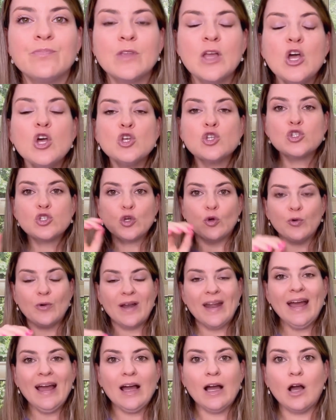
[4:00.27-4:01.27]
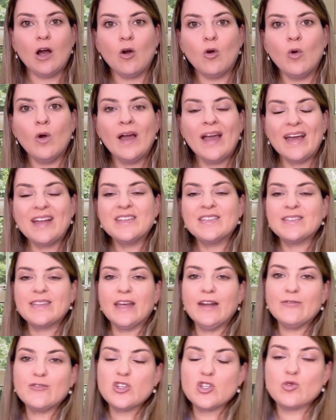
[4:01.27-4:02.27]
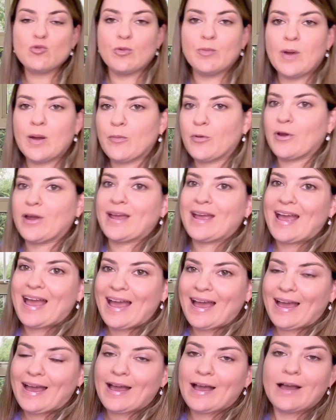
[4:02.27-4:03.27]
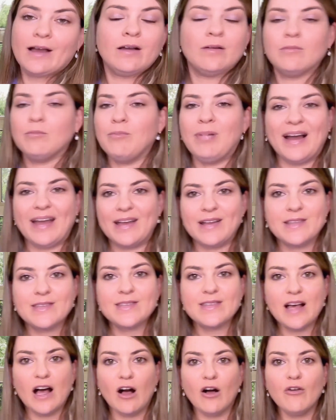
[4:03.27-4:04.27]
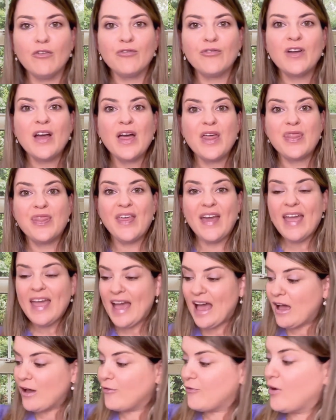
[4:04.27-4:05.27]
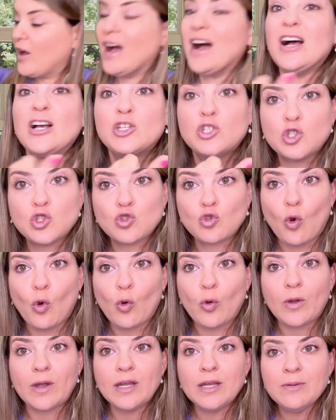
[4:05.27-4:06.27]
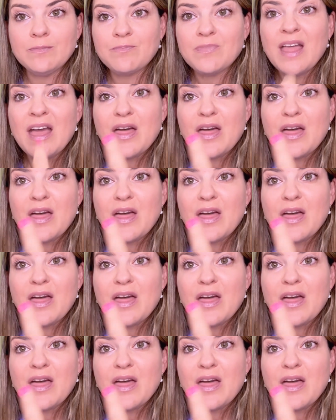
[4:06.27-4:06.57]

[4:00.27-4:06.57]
So now, instead of just remembering ah by itself, they have a story,